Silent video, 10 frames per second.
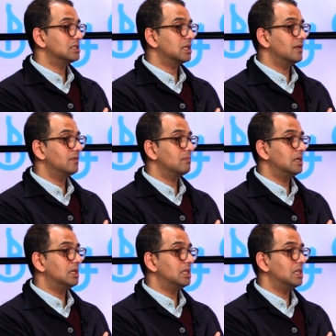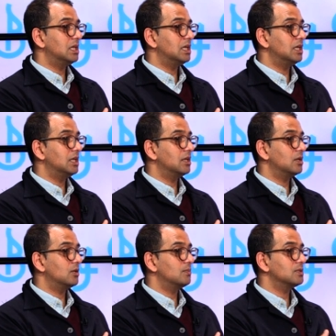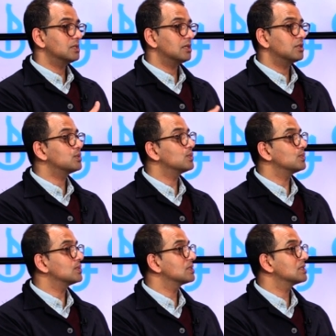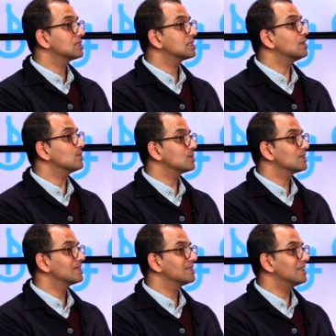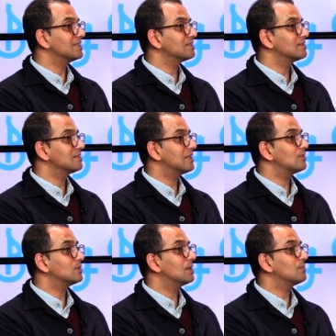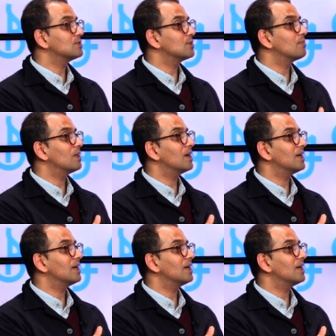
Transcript: given me the almost like the tools, skills set now to be able to apply